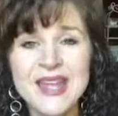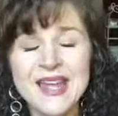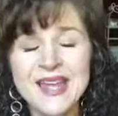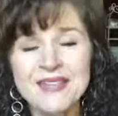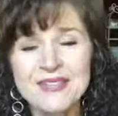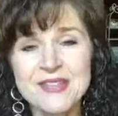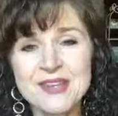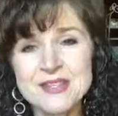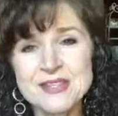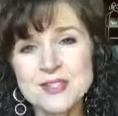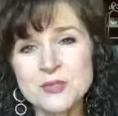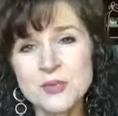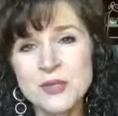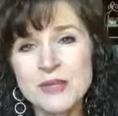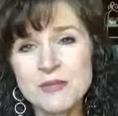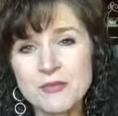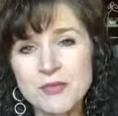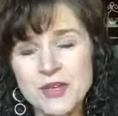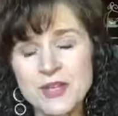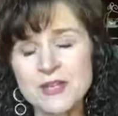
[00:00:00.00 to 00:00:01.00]
And then a
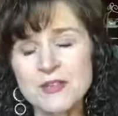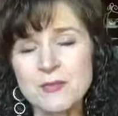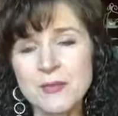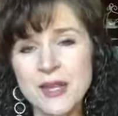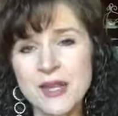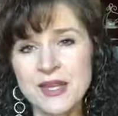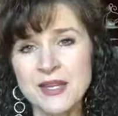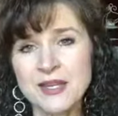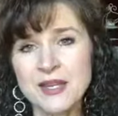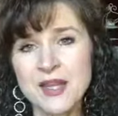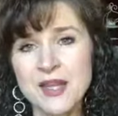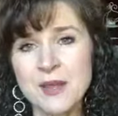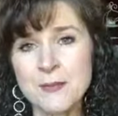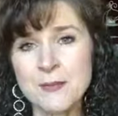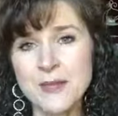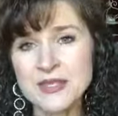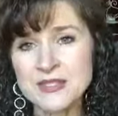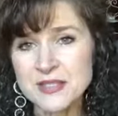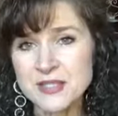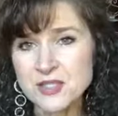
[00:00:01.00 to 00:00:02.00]
sweet friend of mine uh,
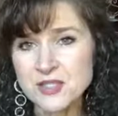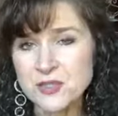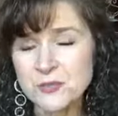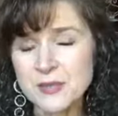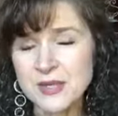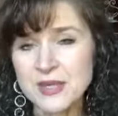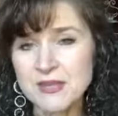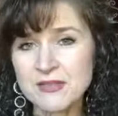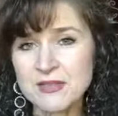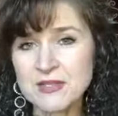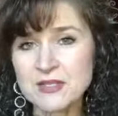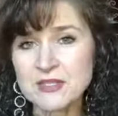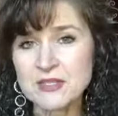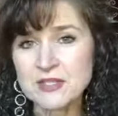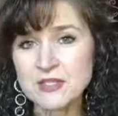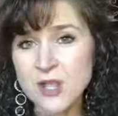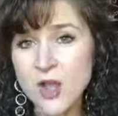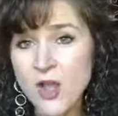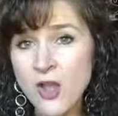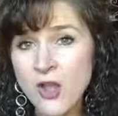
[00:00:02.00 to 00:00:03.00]
messaged me this
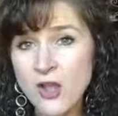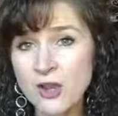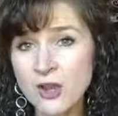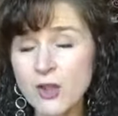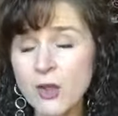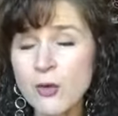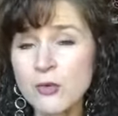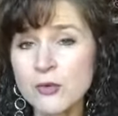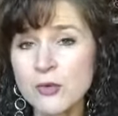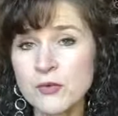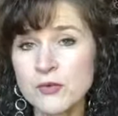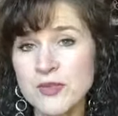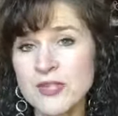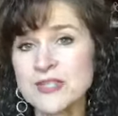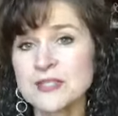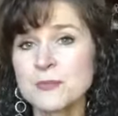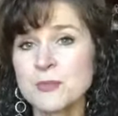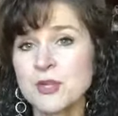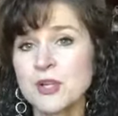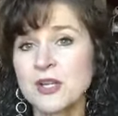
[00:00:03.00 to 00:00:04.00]
song over
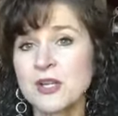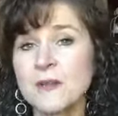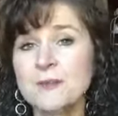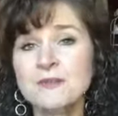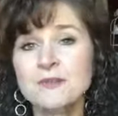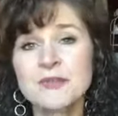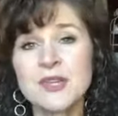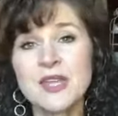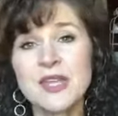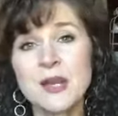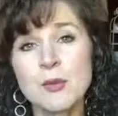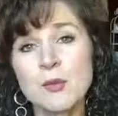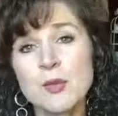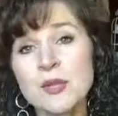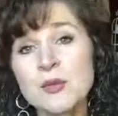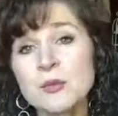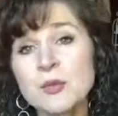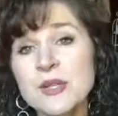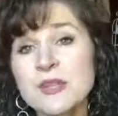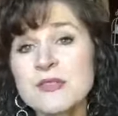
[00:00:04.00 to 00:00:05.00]
Facebook, and I want
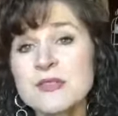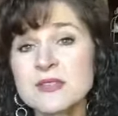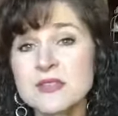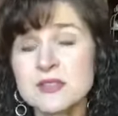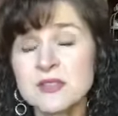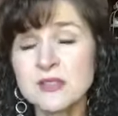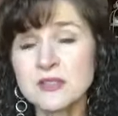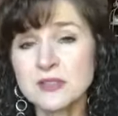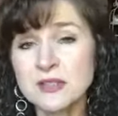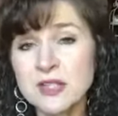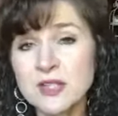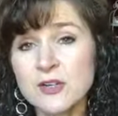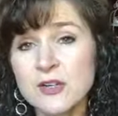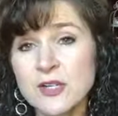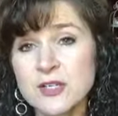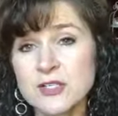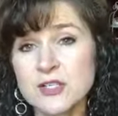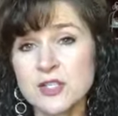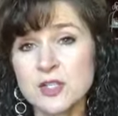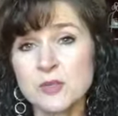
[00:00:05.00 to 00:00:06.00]
to read this, the
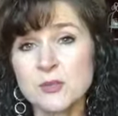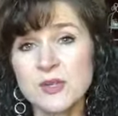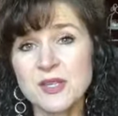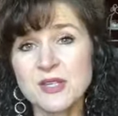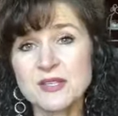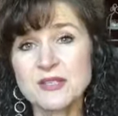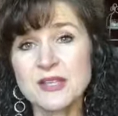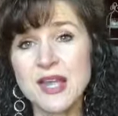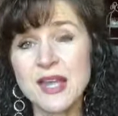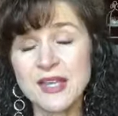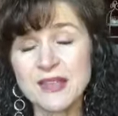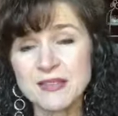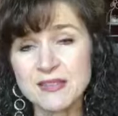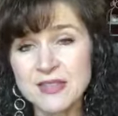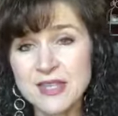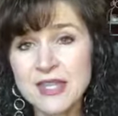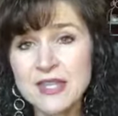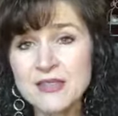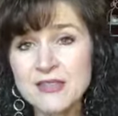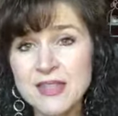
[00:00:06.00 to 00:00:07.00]
lyrics to you because I
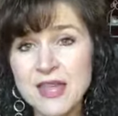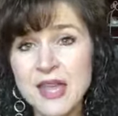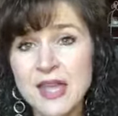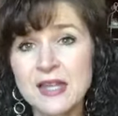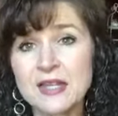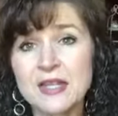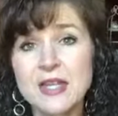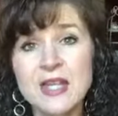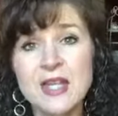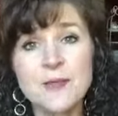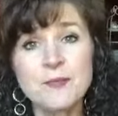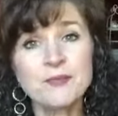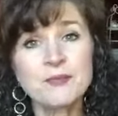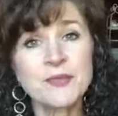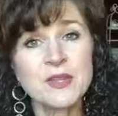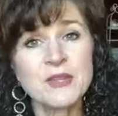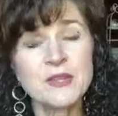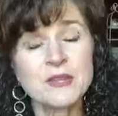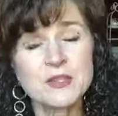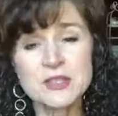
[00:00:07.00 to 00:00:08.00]
think that
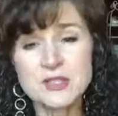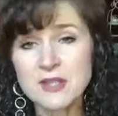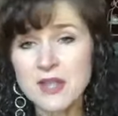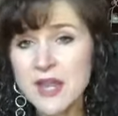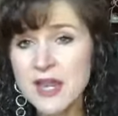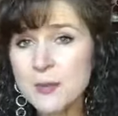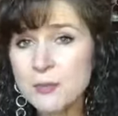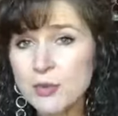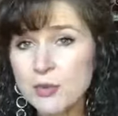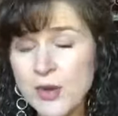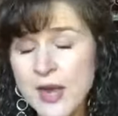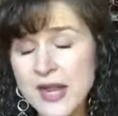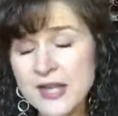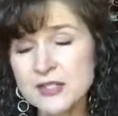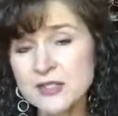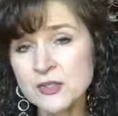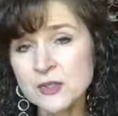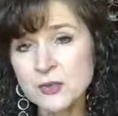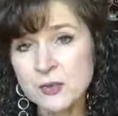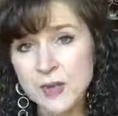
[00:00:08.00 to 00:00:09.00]
there's a lot of
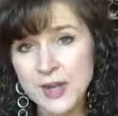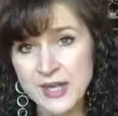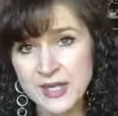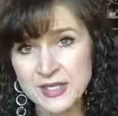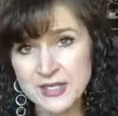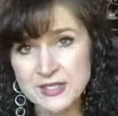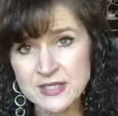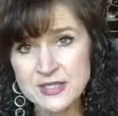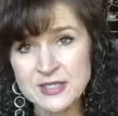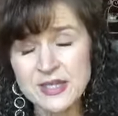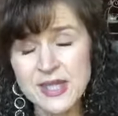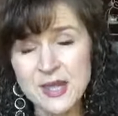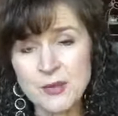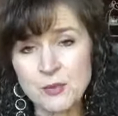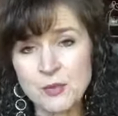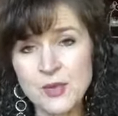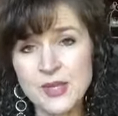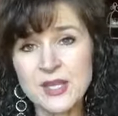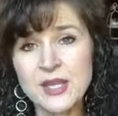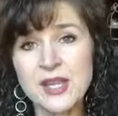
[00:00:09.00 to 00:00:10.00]
practical ways
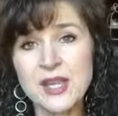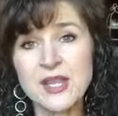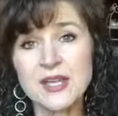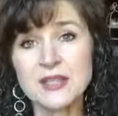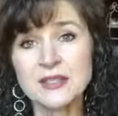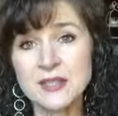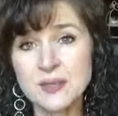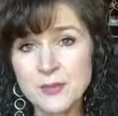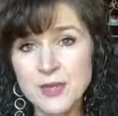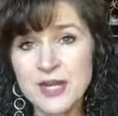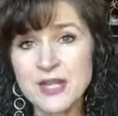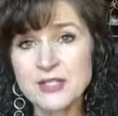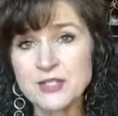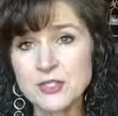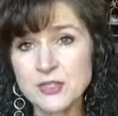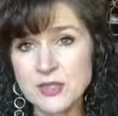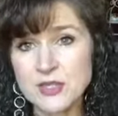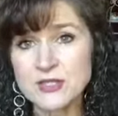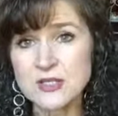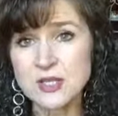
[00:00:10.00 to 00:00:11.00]
that we can eliminate
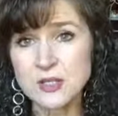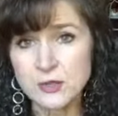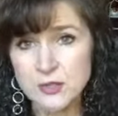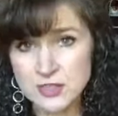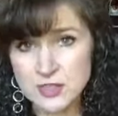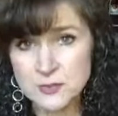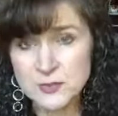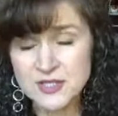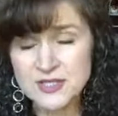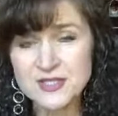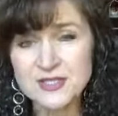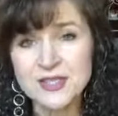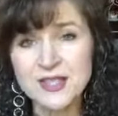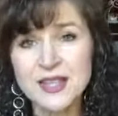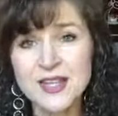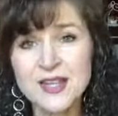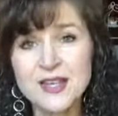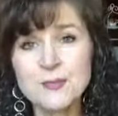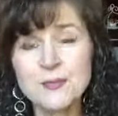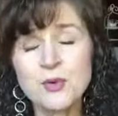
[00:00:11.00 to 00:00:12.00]
stress at Christmas.
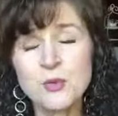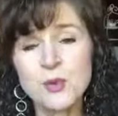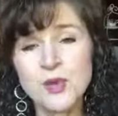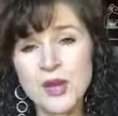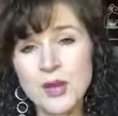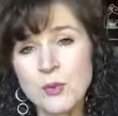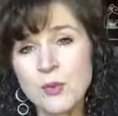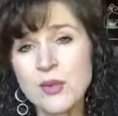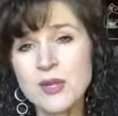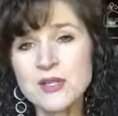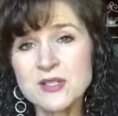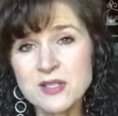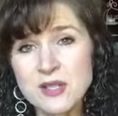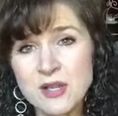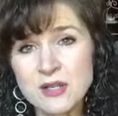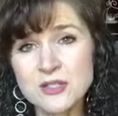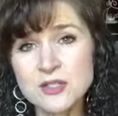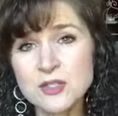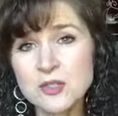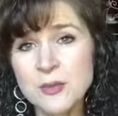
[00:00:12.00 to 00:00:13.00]
But what I want to
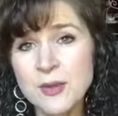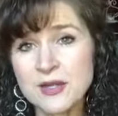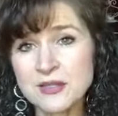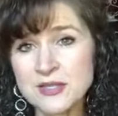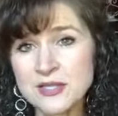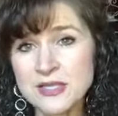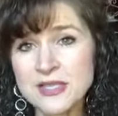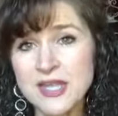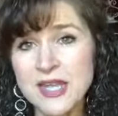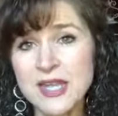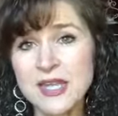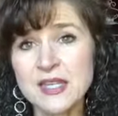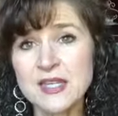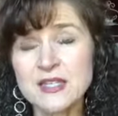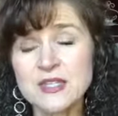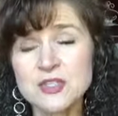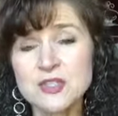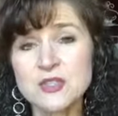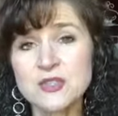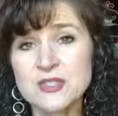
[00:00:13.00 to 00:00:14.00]
talk to you about today
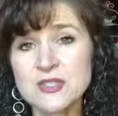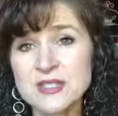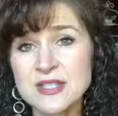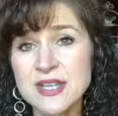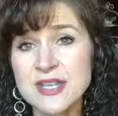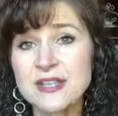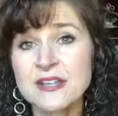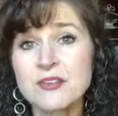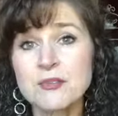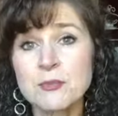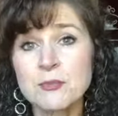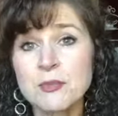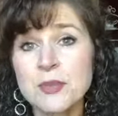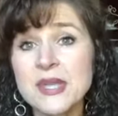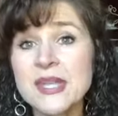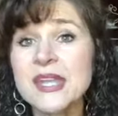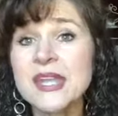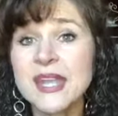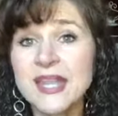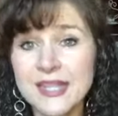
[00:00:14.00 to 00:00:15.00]
is your state of
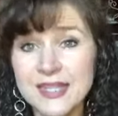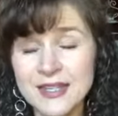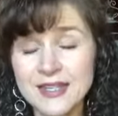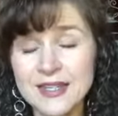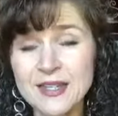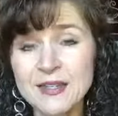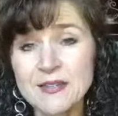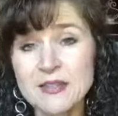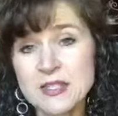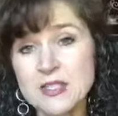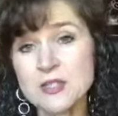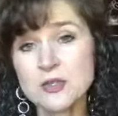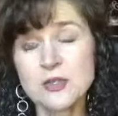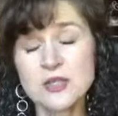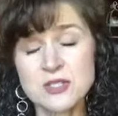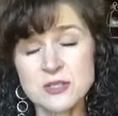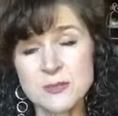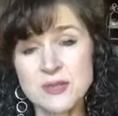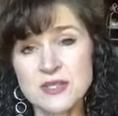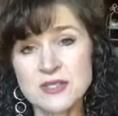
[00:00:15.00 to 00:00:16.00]
being this
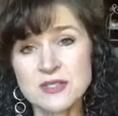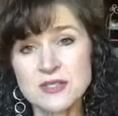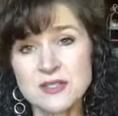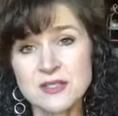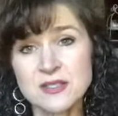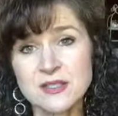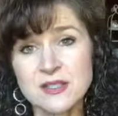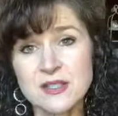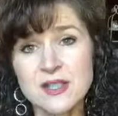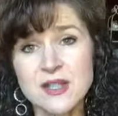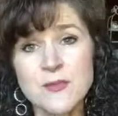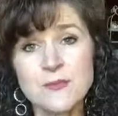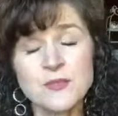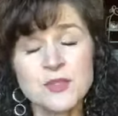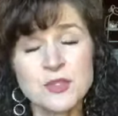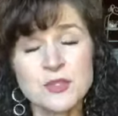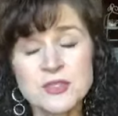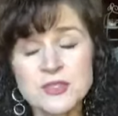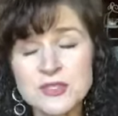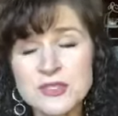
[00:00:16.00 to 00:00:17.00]
Christmas.
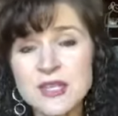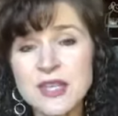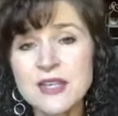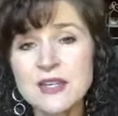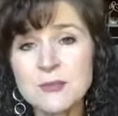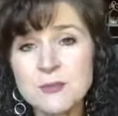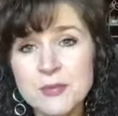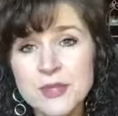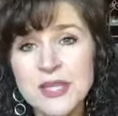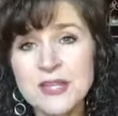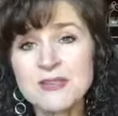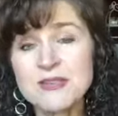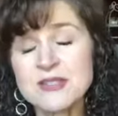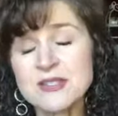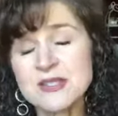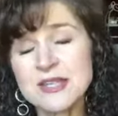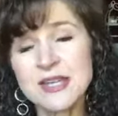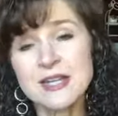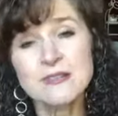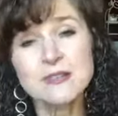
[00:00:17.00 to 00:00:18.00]
Your state of being, the
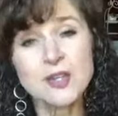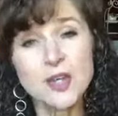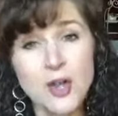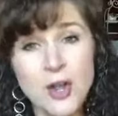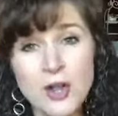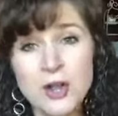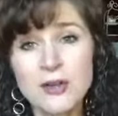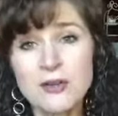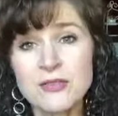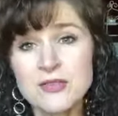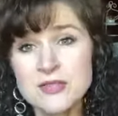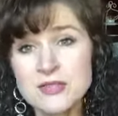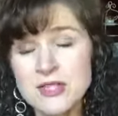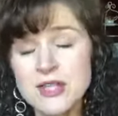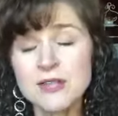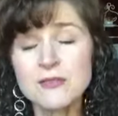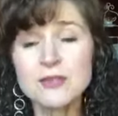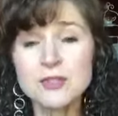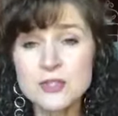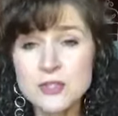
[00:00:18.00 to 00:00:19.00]
state of your heart, the
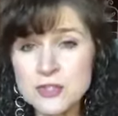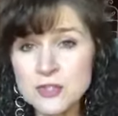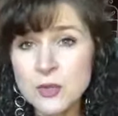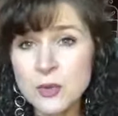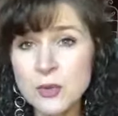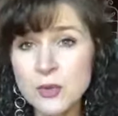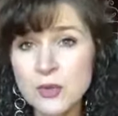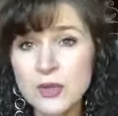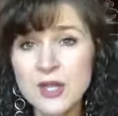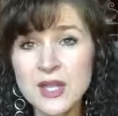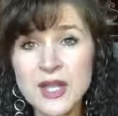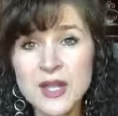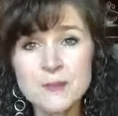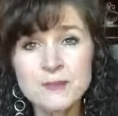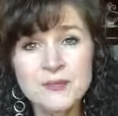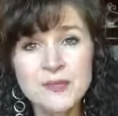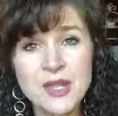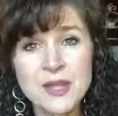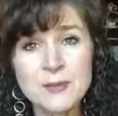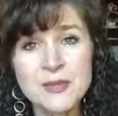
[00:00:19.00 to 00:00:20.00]
state of your soul.
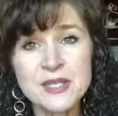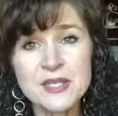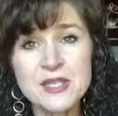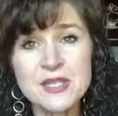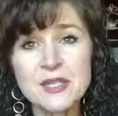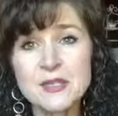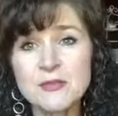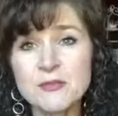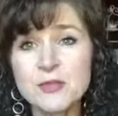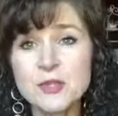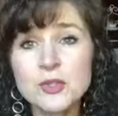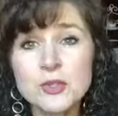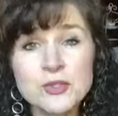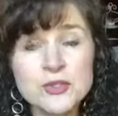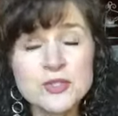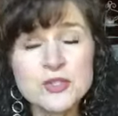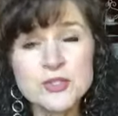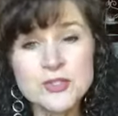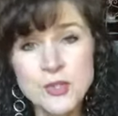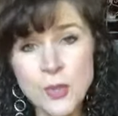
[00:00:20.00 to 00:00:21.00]
I mean, if your
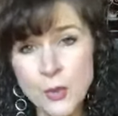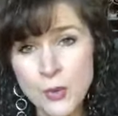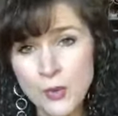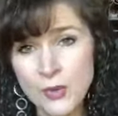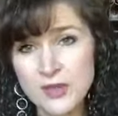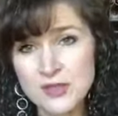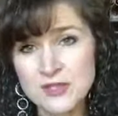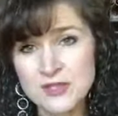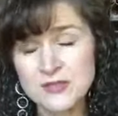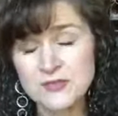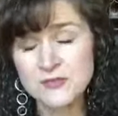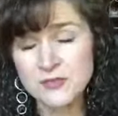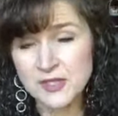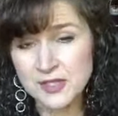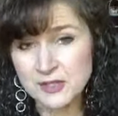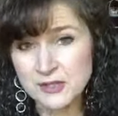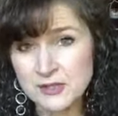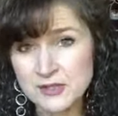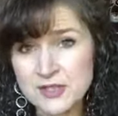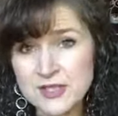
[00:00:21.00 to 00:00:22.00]
soul is
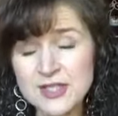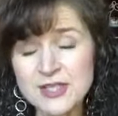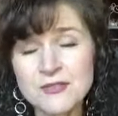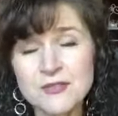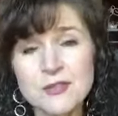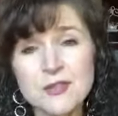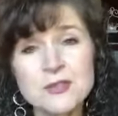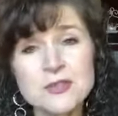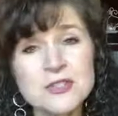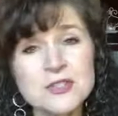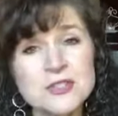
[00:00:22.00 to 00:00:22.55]
filled, if your